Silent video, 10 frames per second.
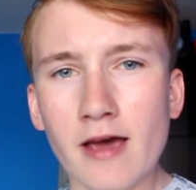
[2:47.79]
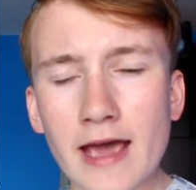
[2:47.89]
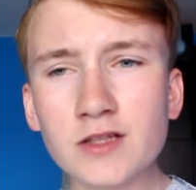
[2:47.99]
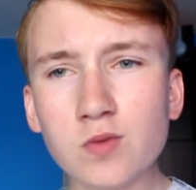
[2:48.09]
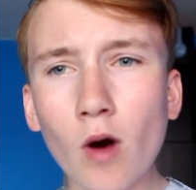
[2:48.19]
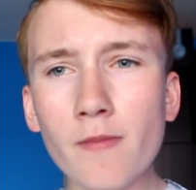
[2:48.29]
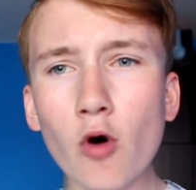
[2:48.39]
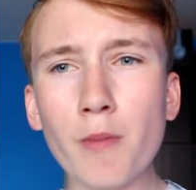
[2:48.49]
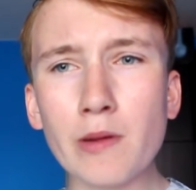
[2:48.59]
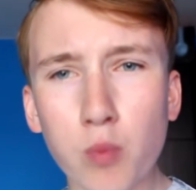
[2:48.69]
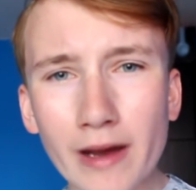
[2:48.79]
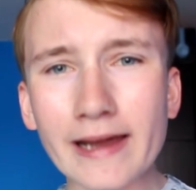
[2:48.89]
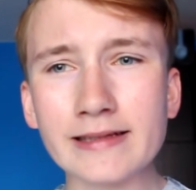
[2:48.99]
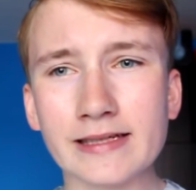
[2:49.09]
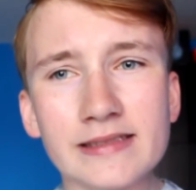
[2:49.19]
is one that will be
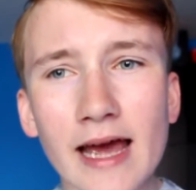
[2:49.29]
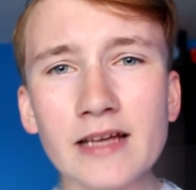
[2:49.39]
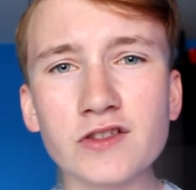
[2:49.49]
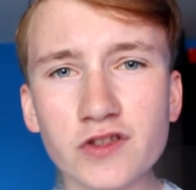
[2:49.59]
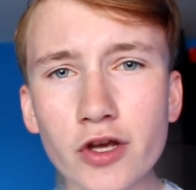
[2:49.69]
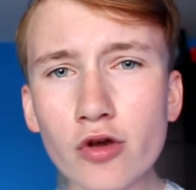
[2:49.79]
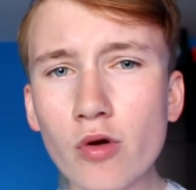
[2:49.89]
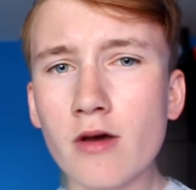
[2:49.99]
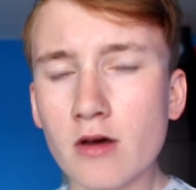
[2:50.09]
willing to test you.